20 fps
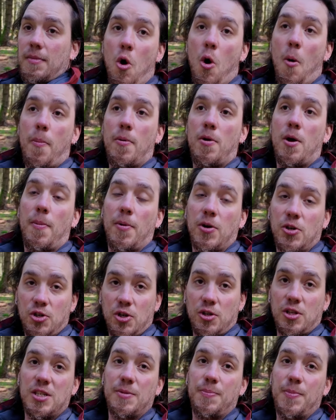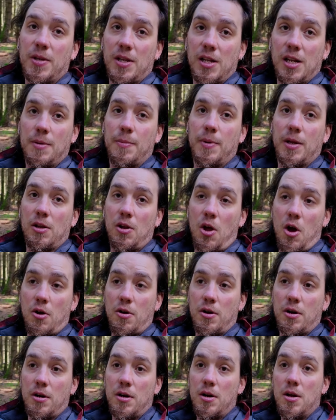open up our shutter speed a little bit
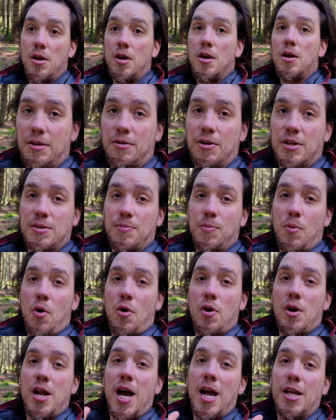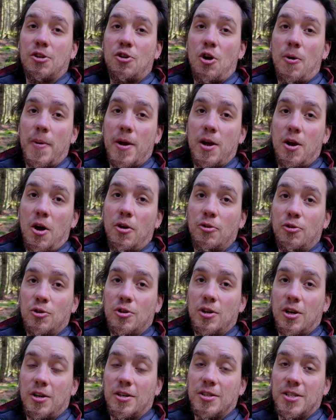longer, there's more light coming onto
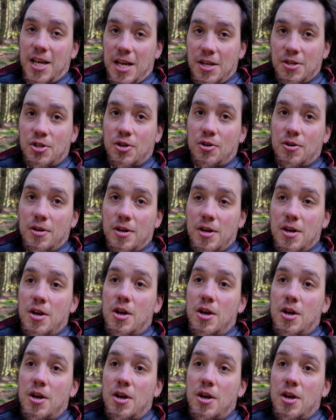the sensor,